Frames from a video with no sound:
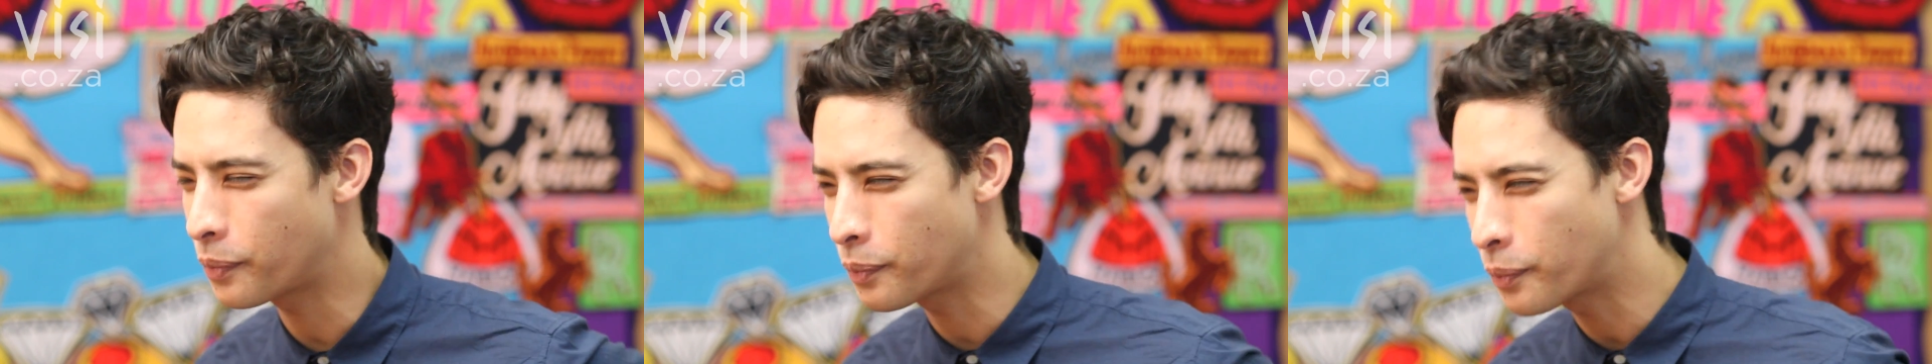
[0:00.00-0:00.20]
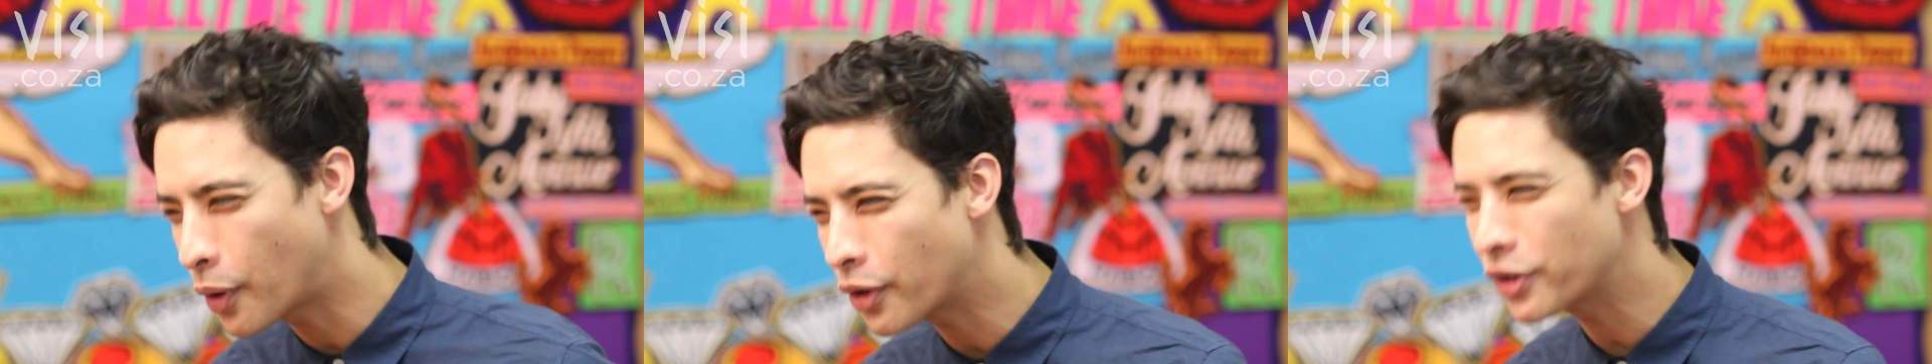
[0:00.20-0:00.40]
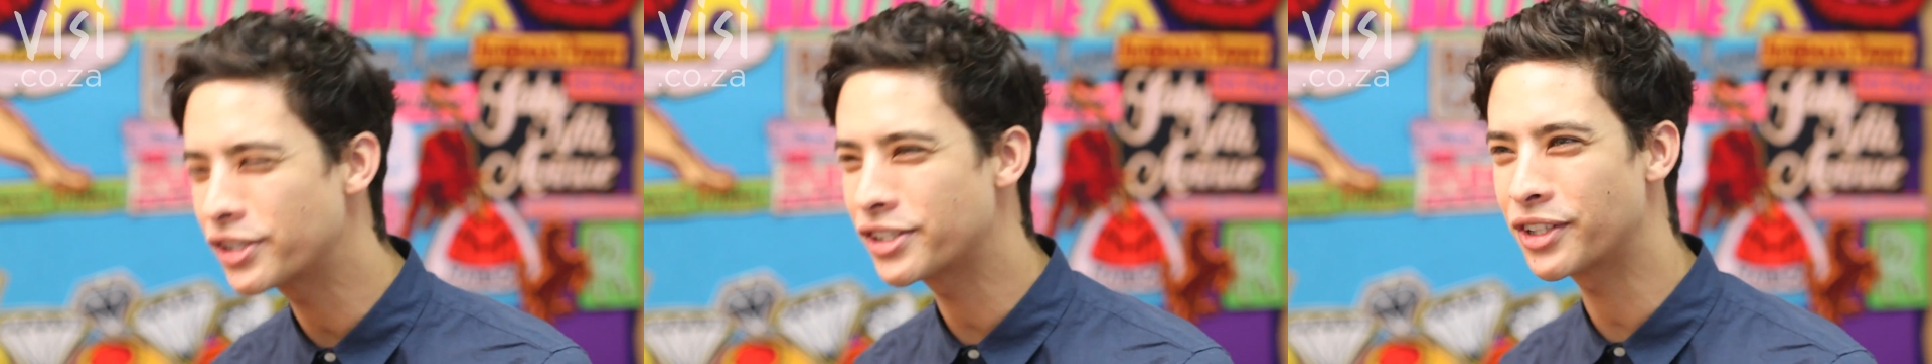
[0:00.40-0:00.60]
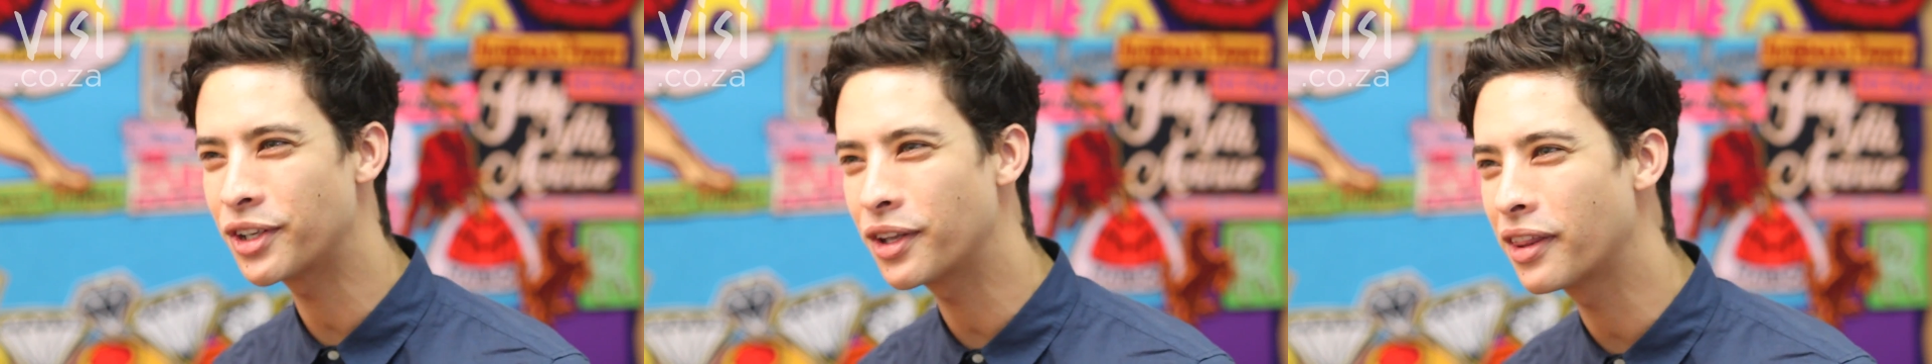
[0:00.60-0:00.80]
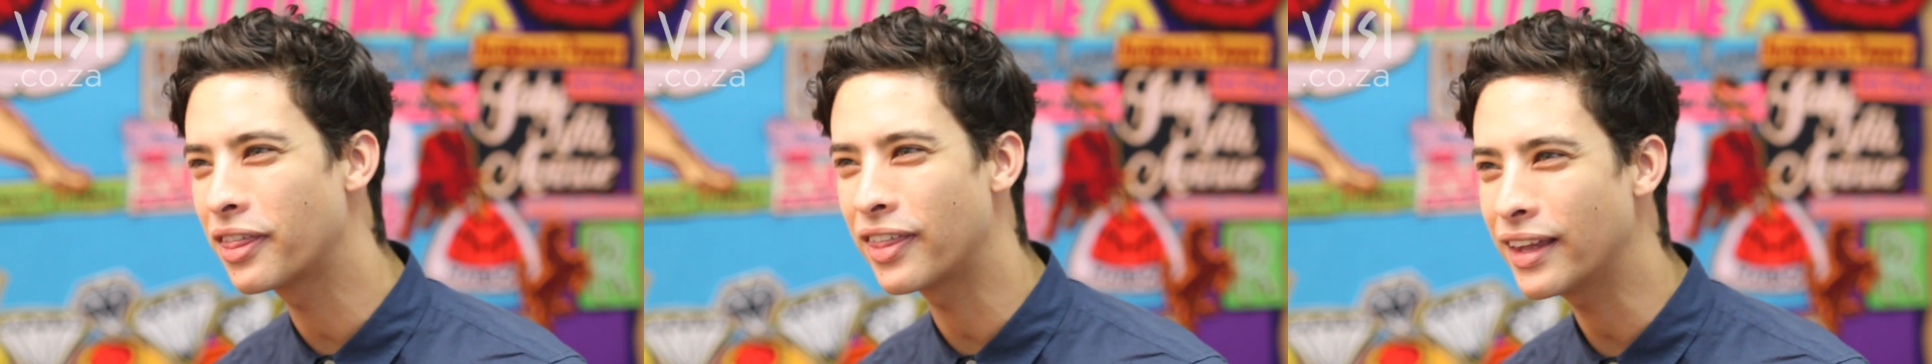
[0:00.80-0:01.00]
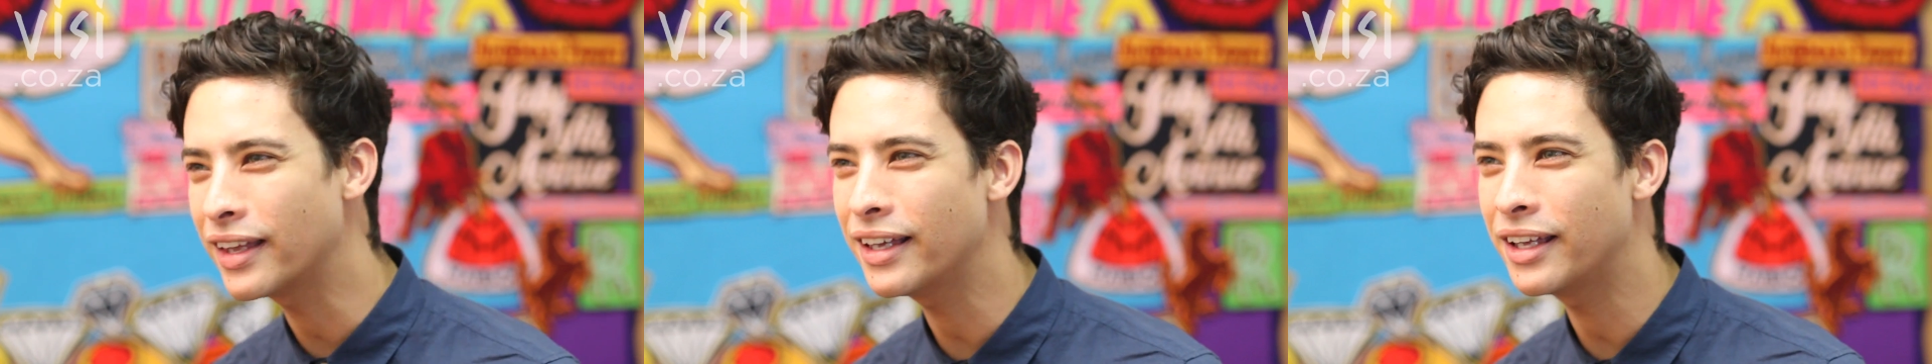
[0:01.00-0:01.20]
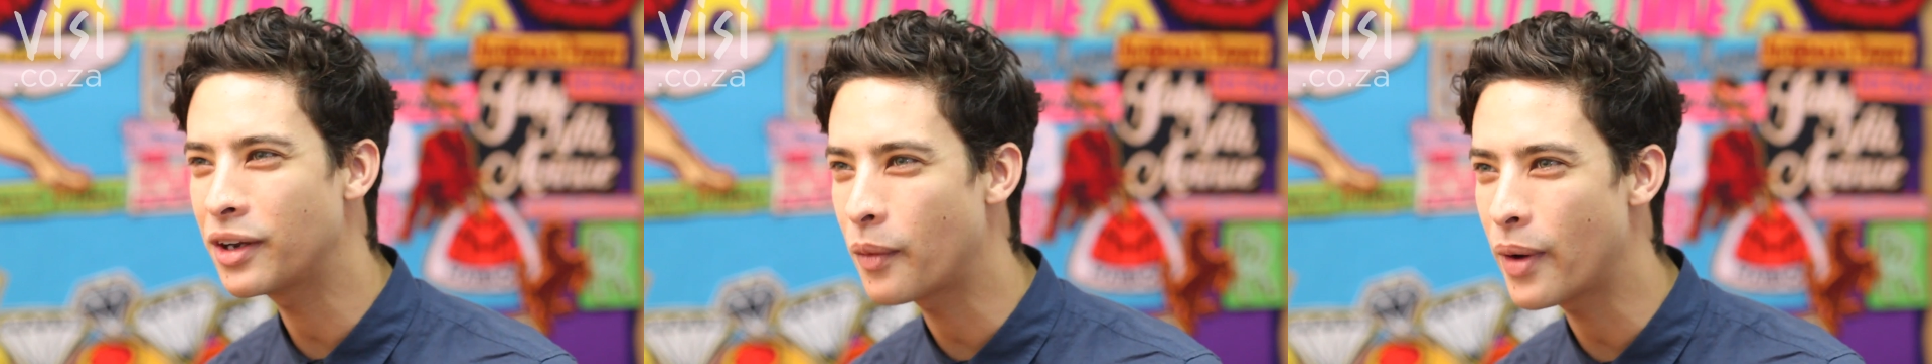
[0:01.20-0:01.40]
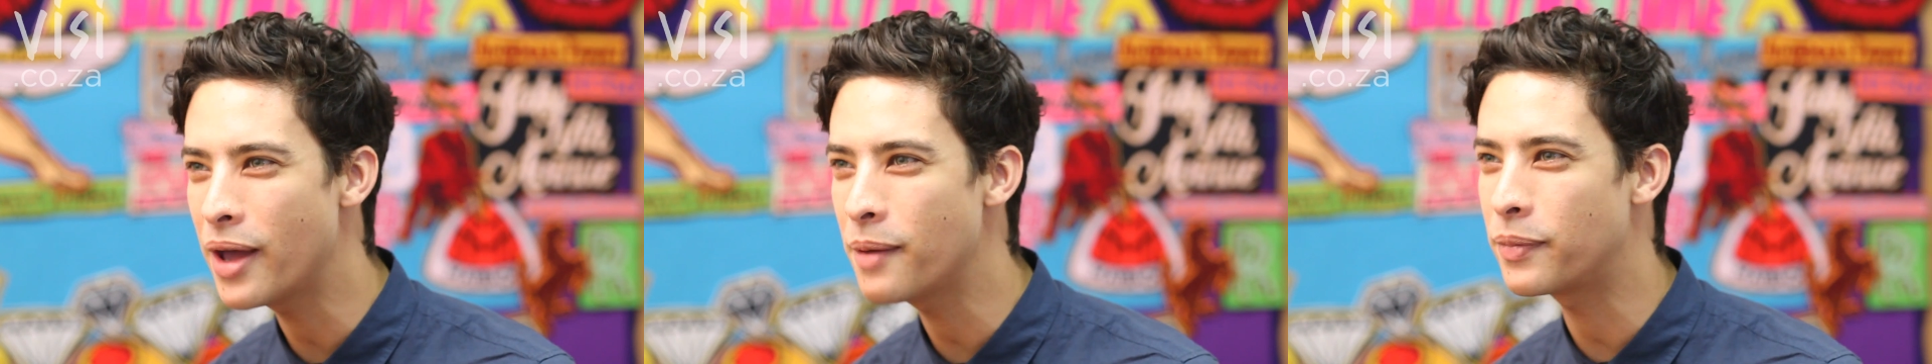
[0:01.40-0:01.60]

personal thing in a way,